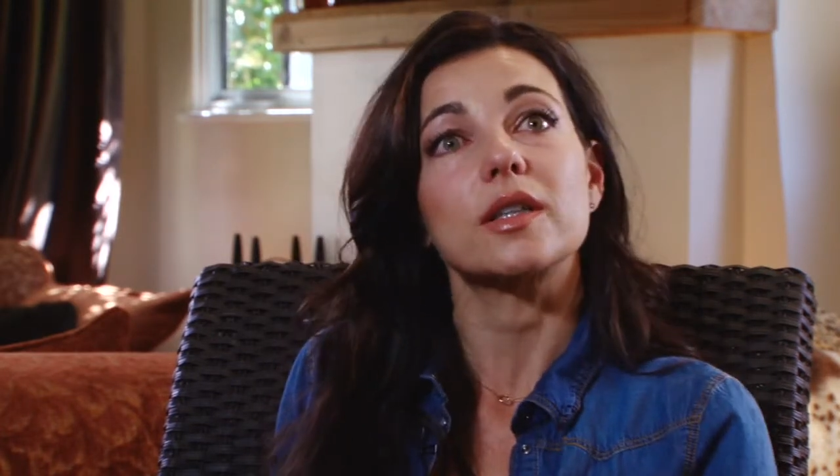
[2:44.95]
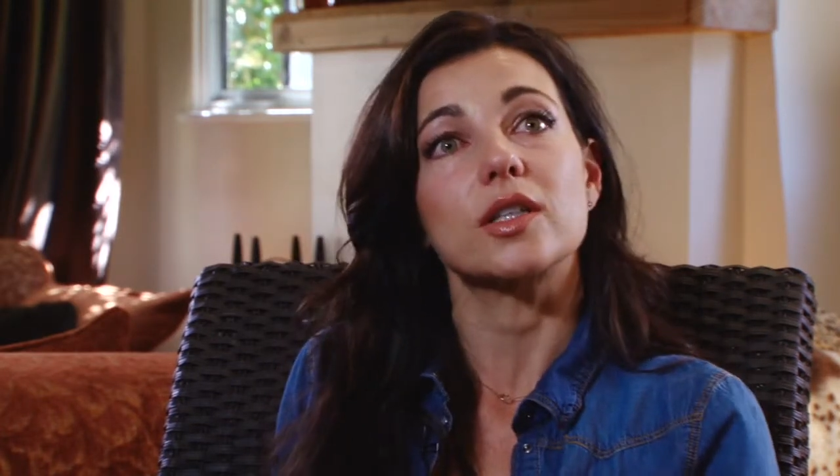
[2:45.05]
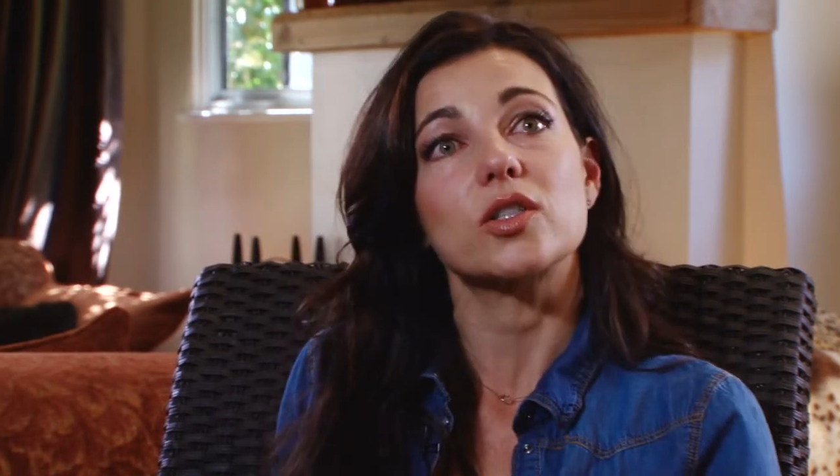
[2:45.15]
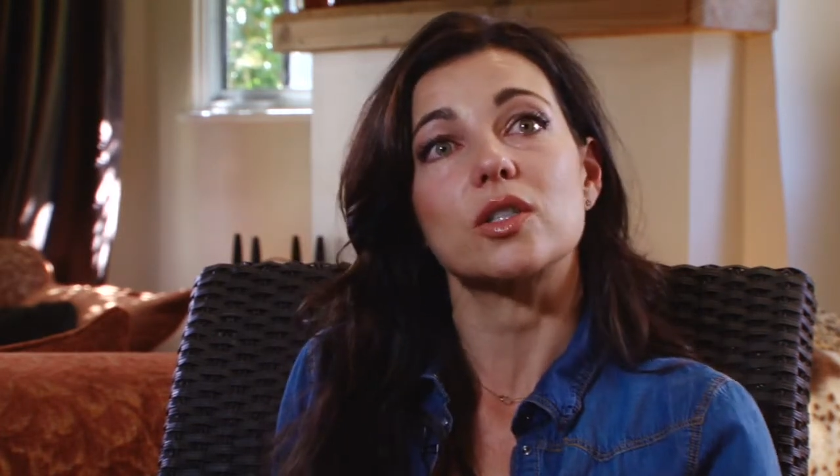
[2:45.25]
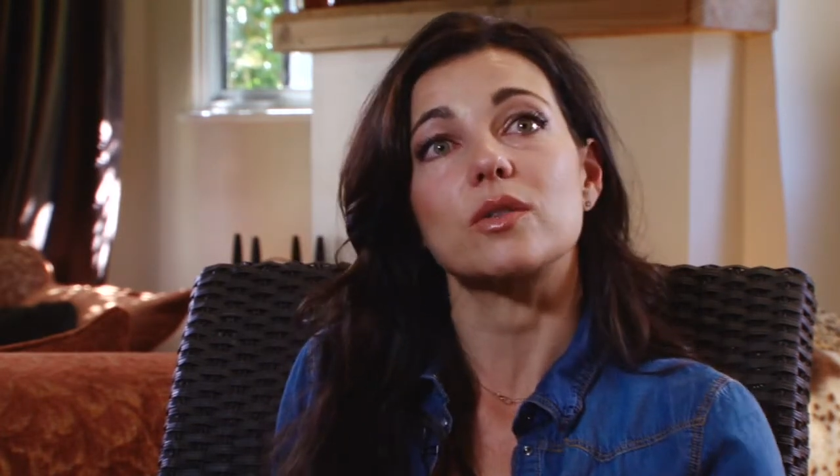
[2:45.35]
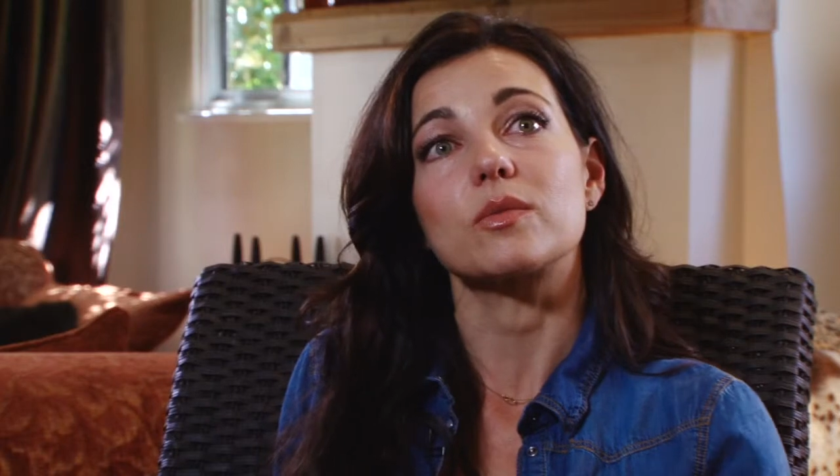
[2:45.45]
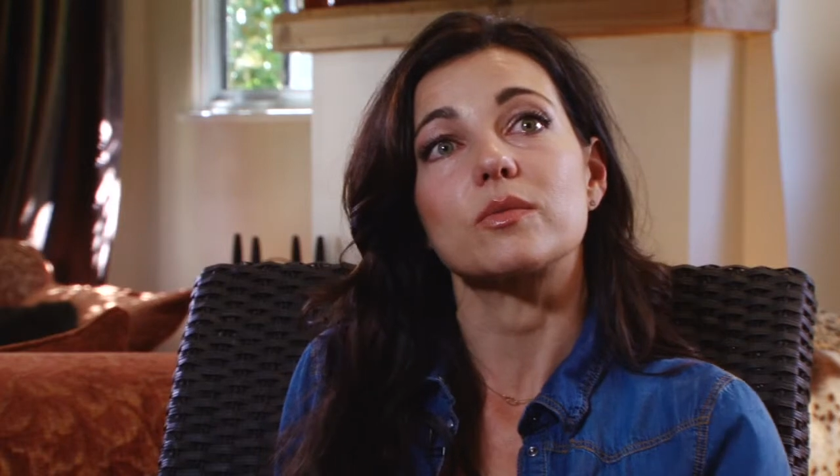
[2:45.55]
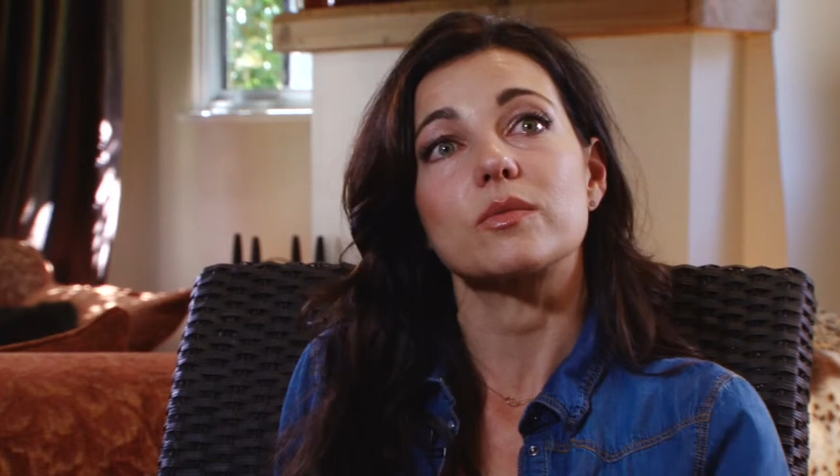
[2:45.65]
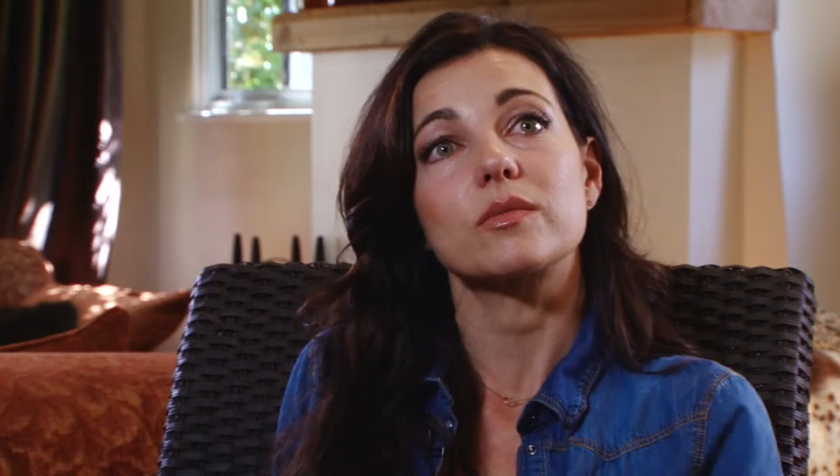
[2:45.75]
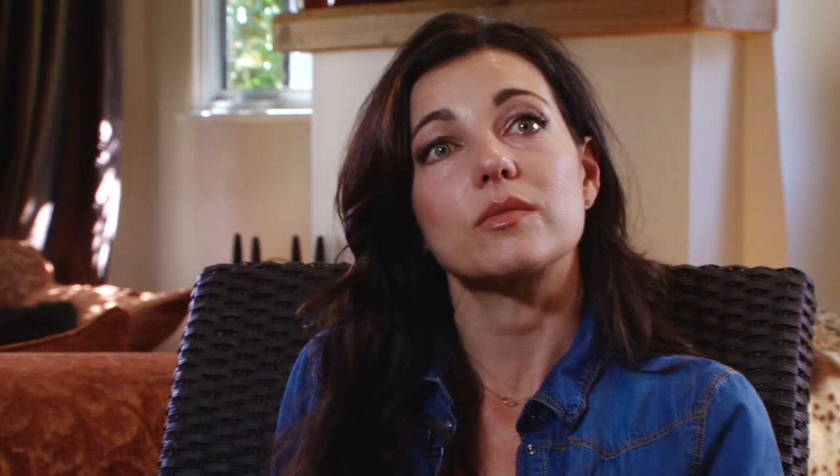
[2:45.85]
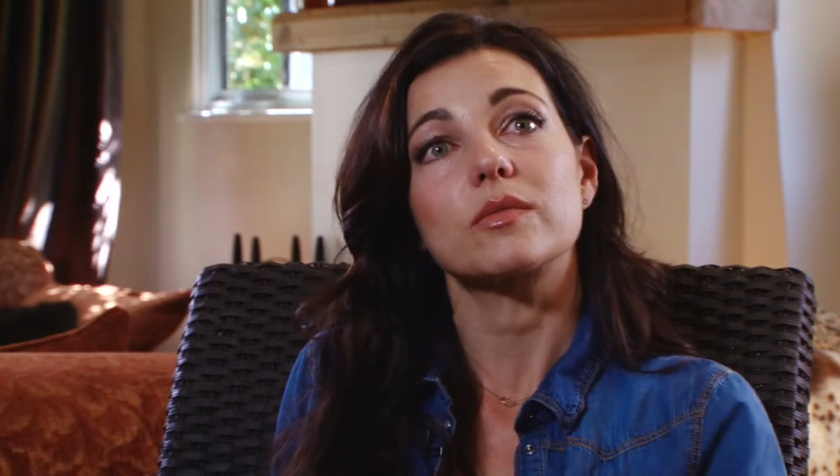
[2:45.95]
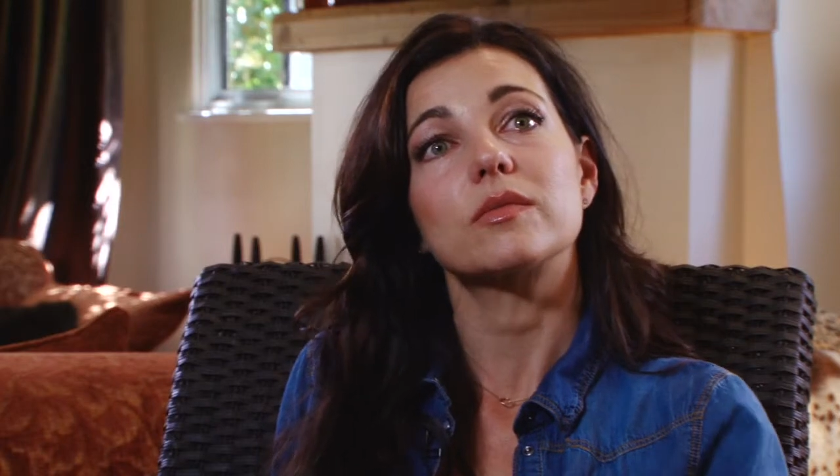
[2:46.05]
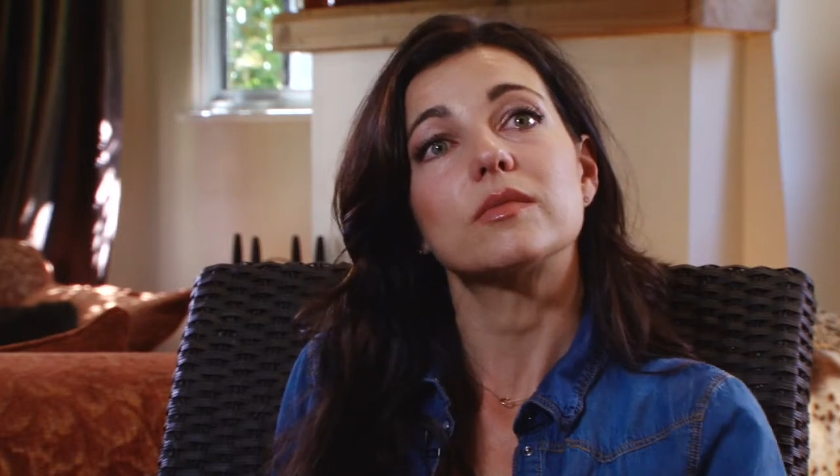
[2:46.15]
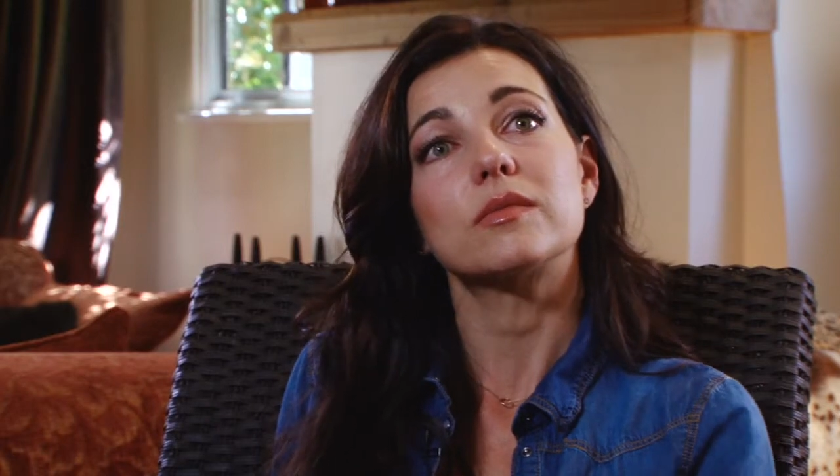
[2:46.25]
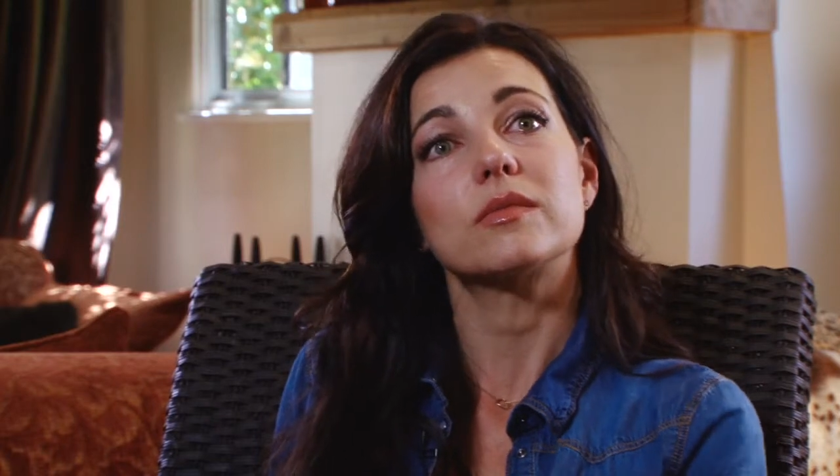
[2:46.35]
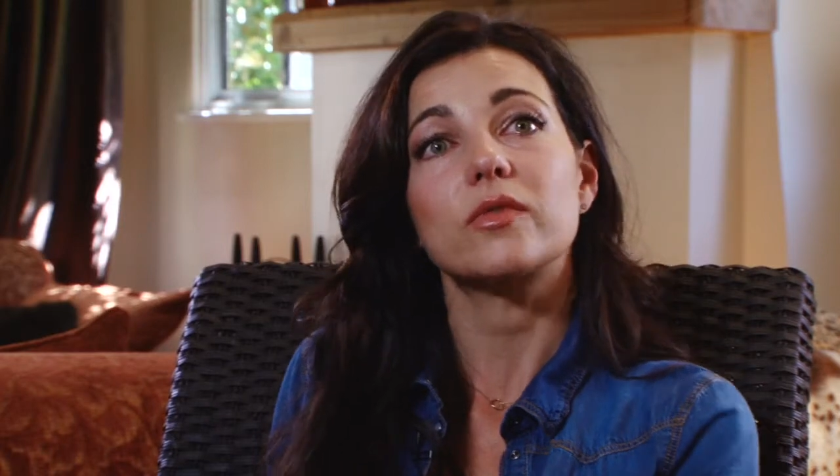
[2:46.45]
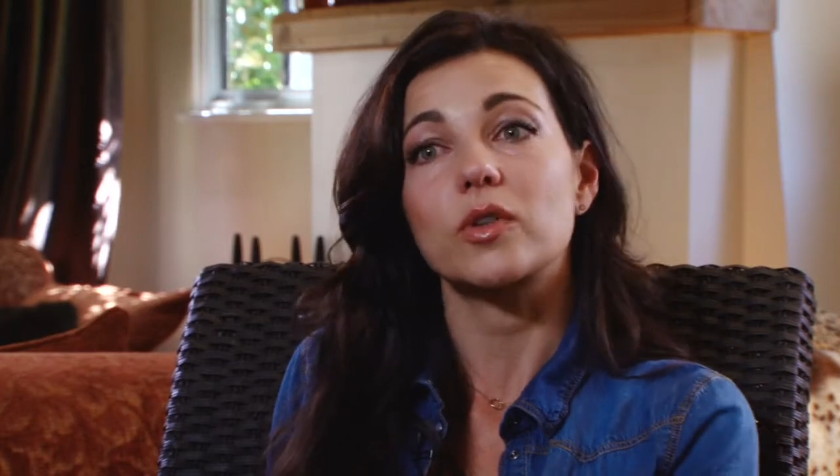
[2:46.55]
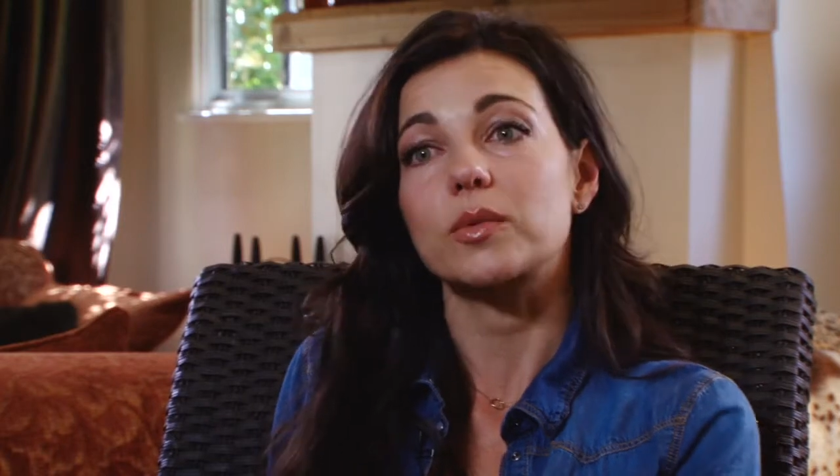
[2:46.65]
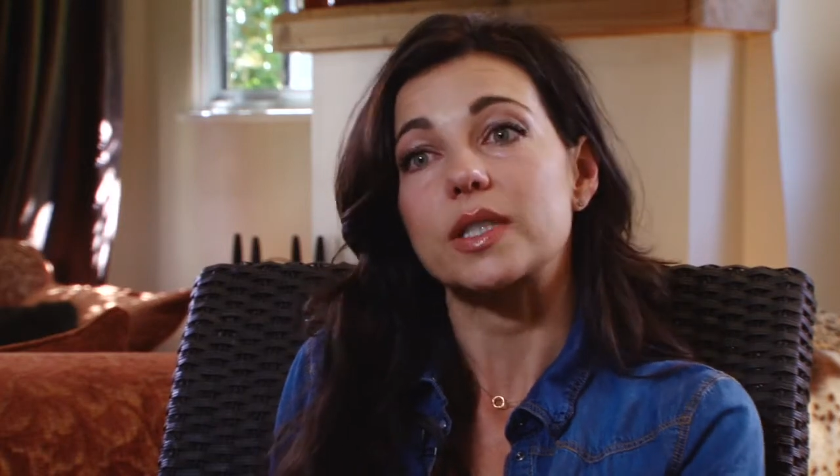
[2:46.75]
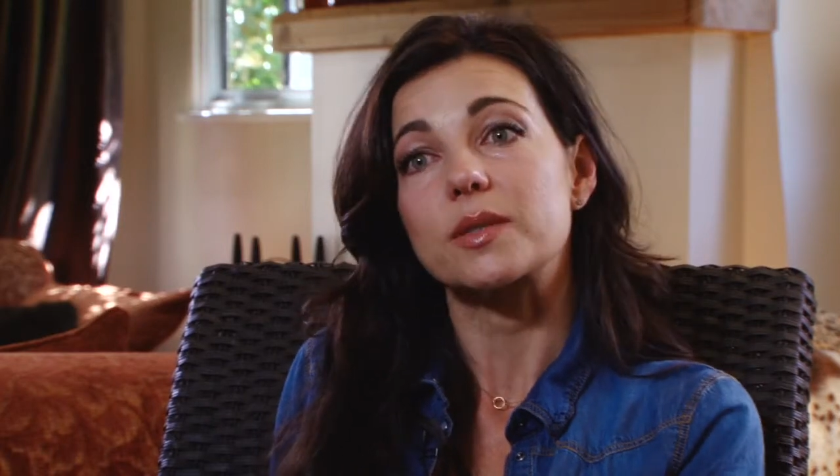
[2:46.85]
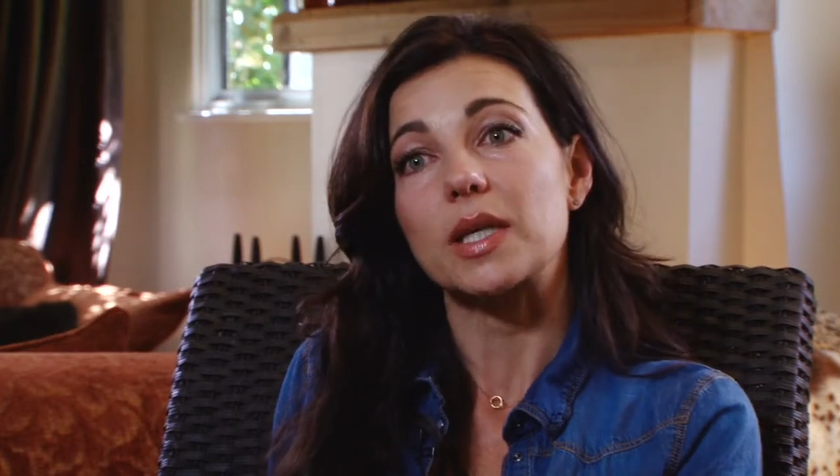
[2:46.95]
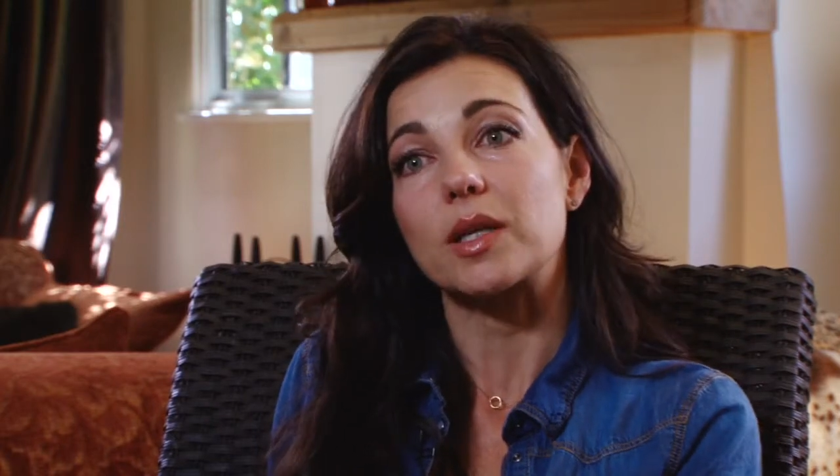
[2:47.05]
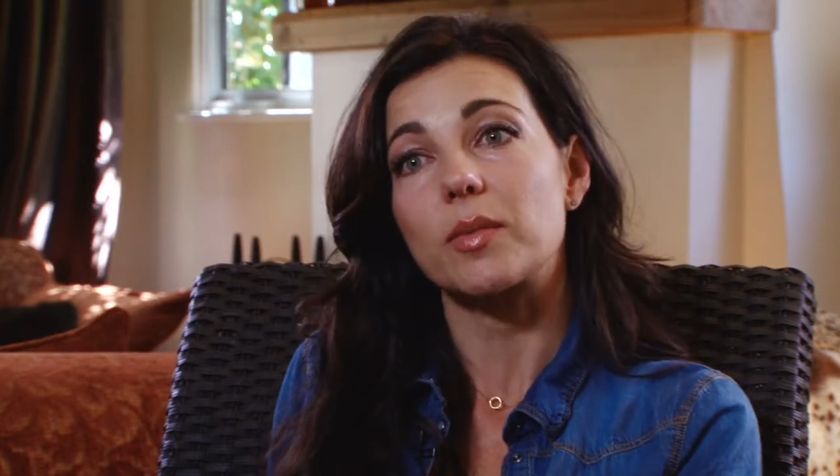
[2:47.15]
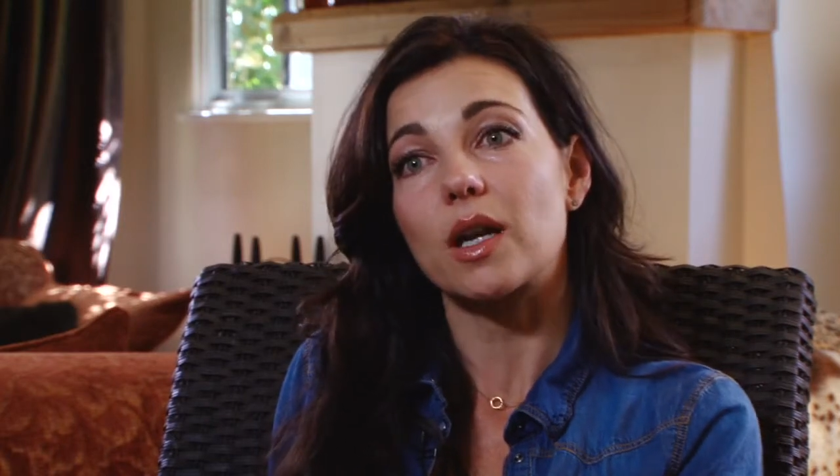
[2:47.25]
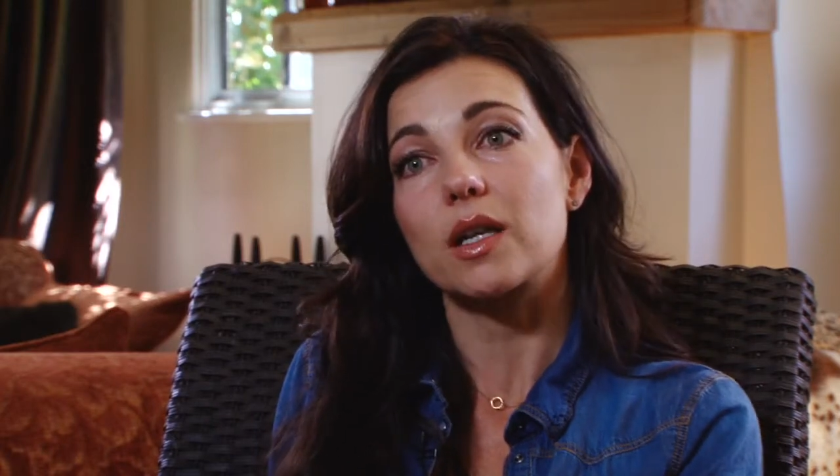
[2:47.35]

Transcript: unless you verbally speak about